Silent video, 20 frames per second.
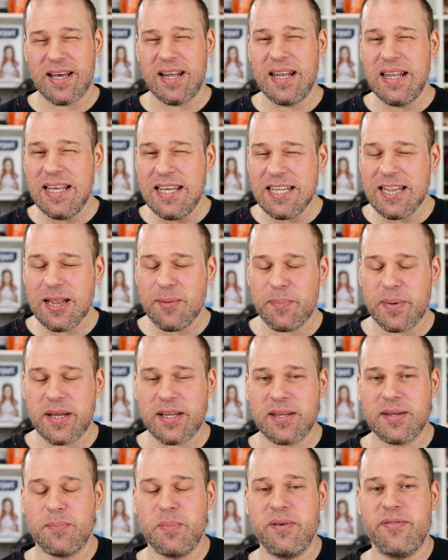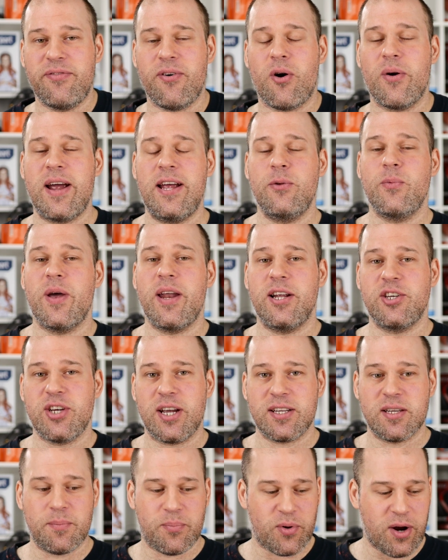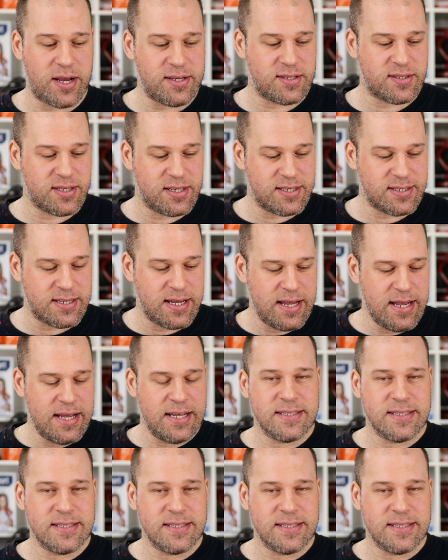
a little bit beforehand when I checked the prices is